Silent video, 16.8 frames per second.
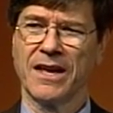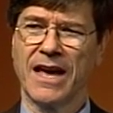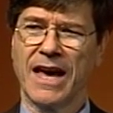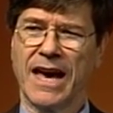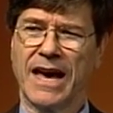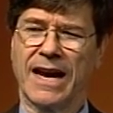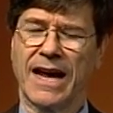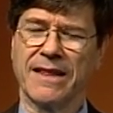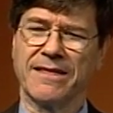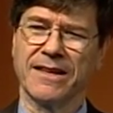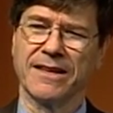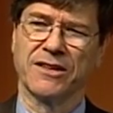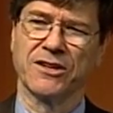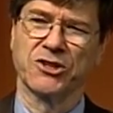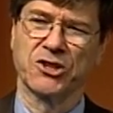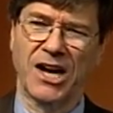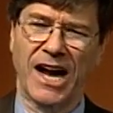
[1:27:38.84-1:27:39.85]
And I think
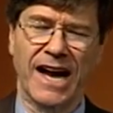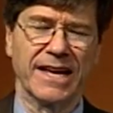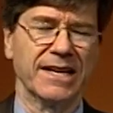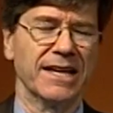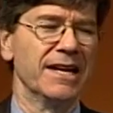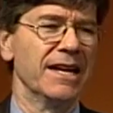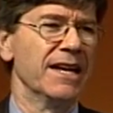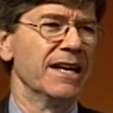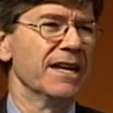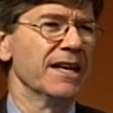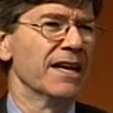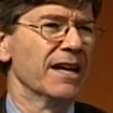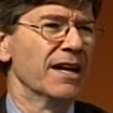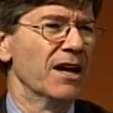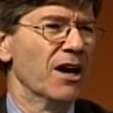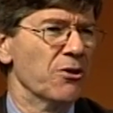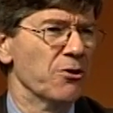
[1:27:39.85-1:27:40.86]
that China and India
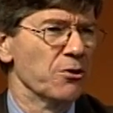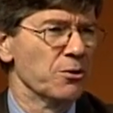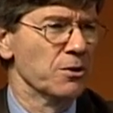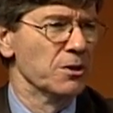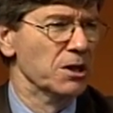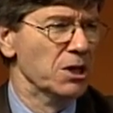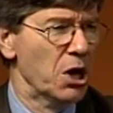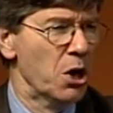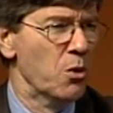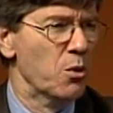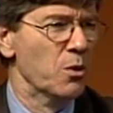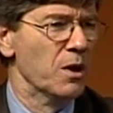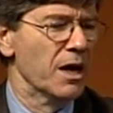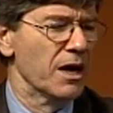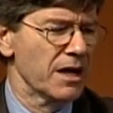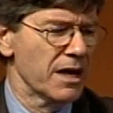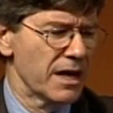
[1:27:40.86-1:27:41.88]
and other low
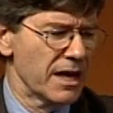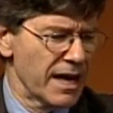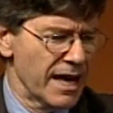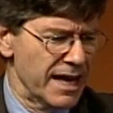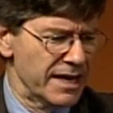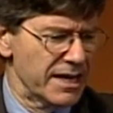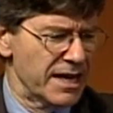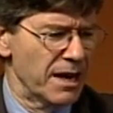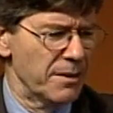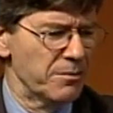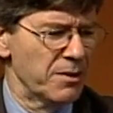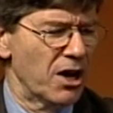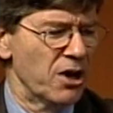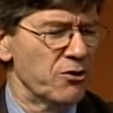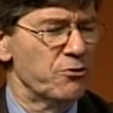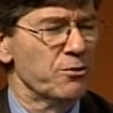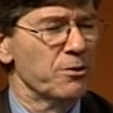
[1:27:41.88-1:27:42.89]
income
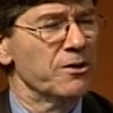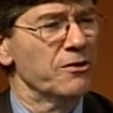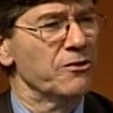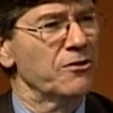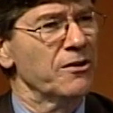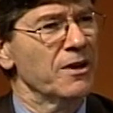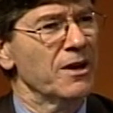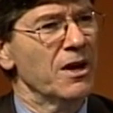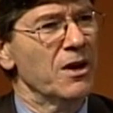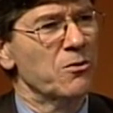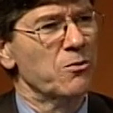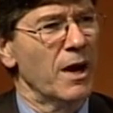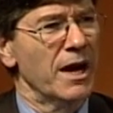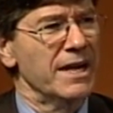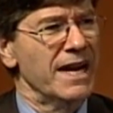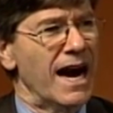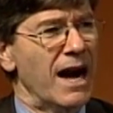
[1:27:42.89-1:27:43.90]
countries
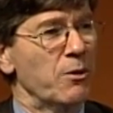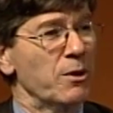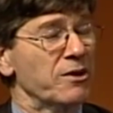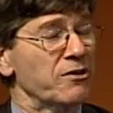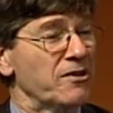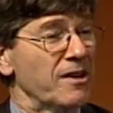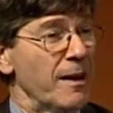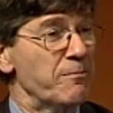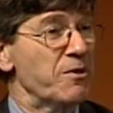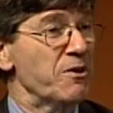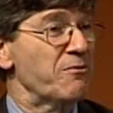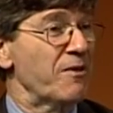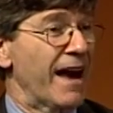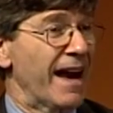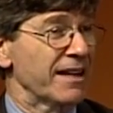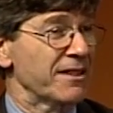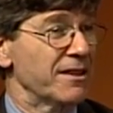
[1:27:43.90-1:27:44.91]
right now accept the
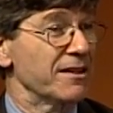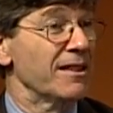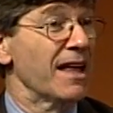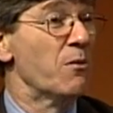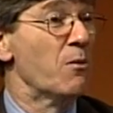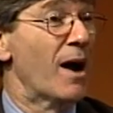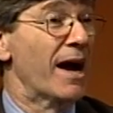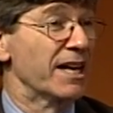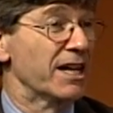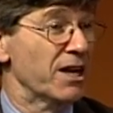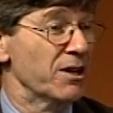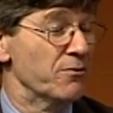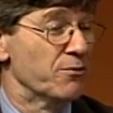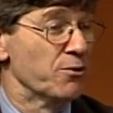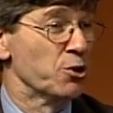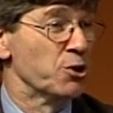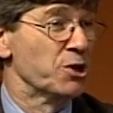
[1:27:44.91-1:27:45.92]
fact that they want to
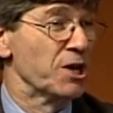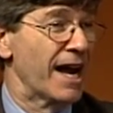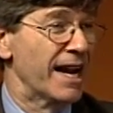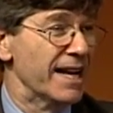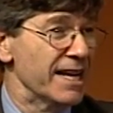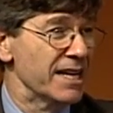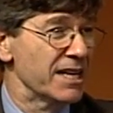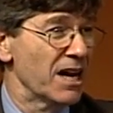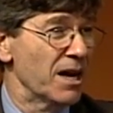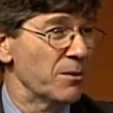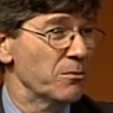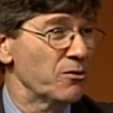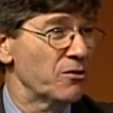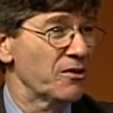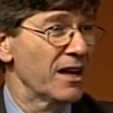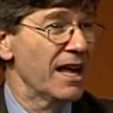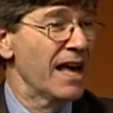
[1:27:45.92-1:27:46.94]
converge on
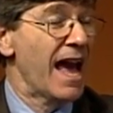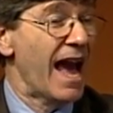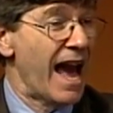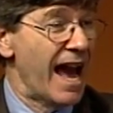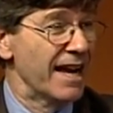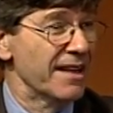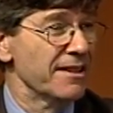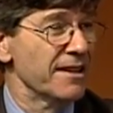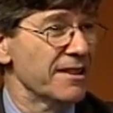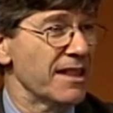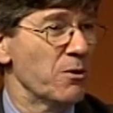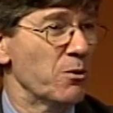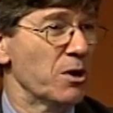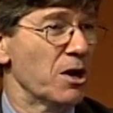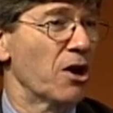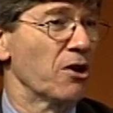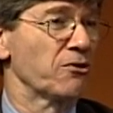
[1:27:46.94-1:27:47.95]
incomes and that they
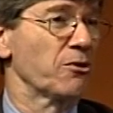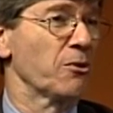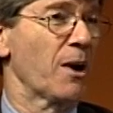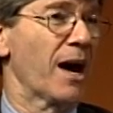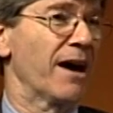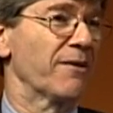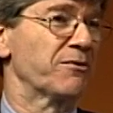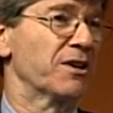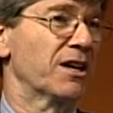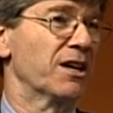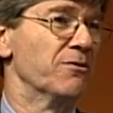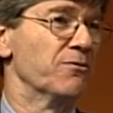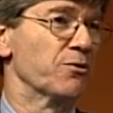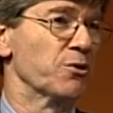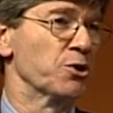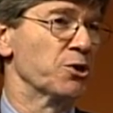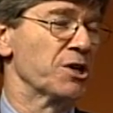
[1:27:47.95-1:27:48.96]
would also have to
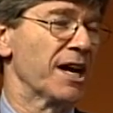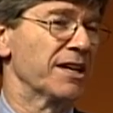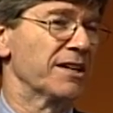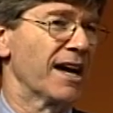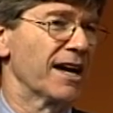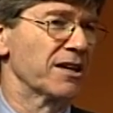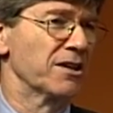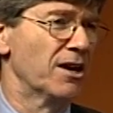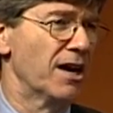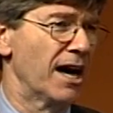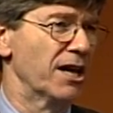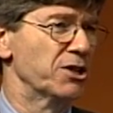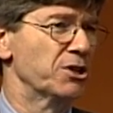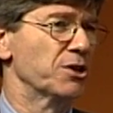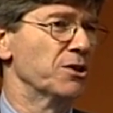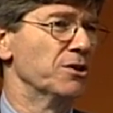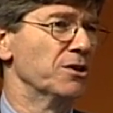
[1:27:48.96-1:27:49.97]
converge on
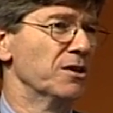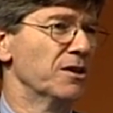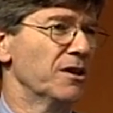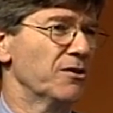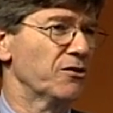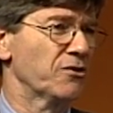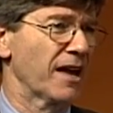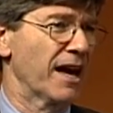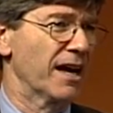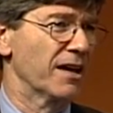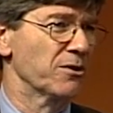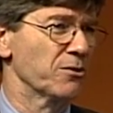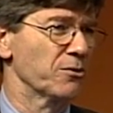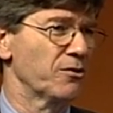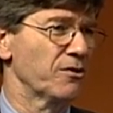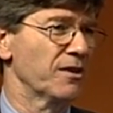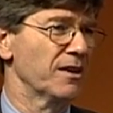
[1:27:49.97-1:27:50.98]
technological
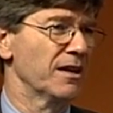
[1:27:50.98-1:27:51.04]
standards.